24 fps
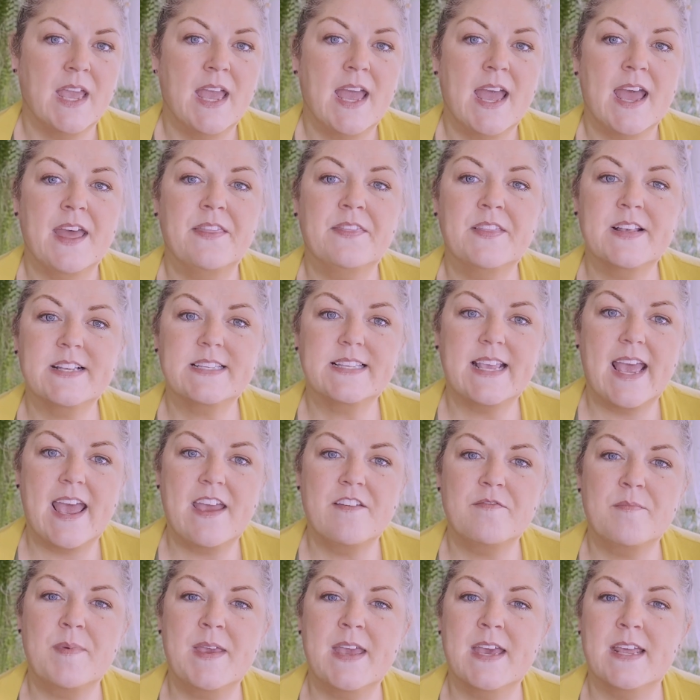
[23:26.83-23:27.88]
and this
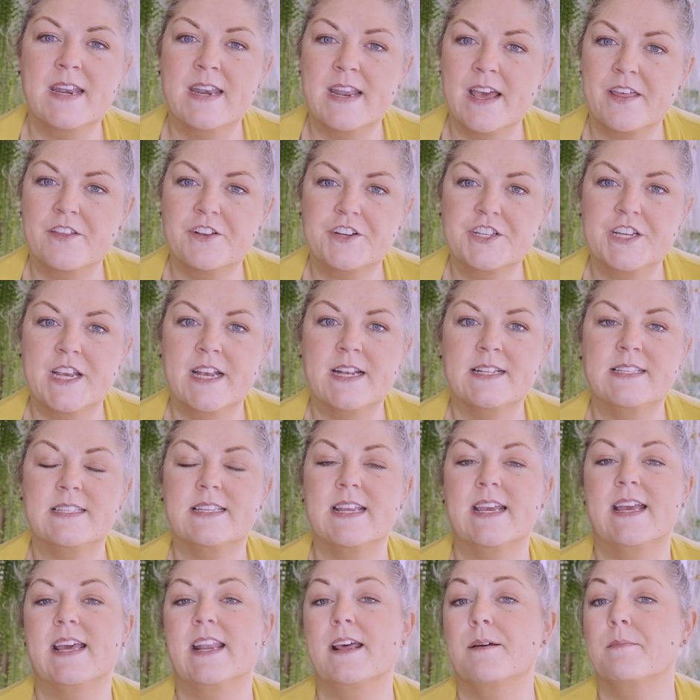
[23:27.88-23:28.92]
gave me another chance
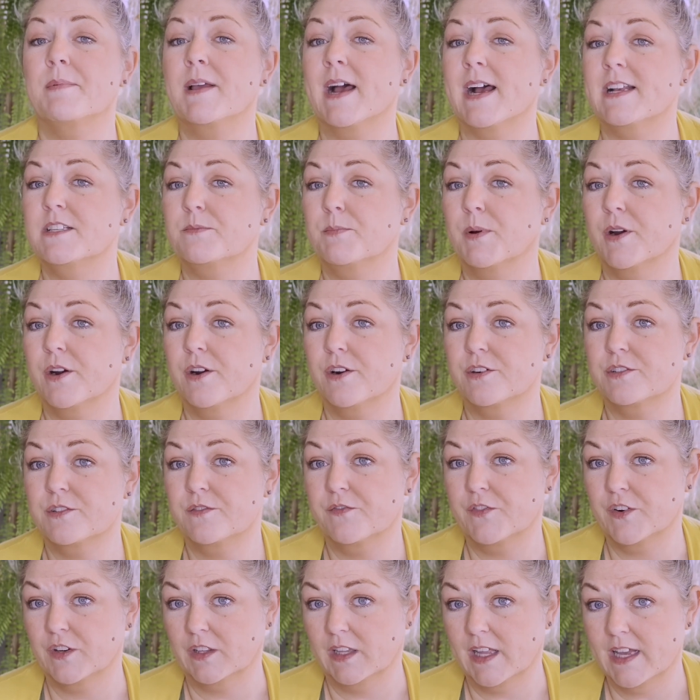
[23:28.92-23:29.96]
to hit up Guy's Burgers
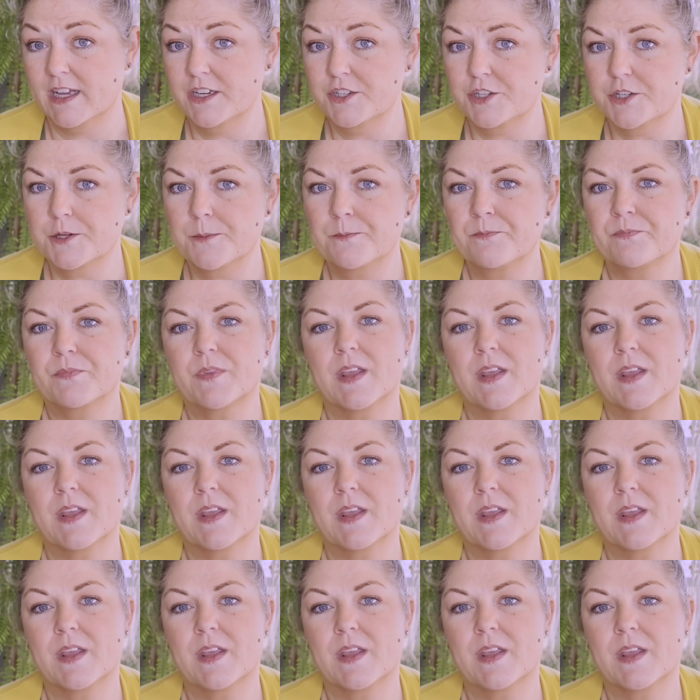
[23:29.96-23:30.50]
for lunch.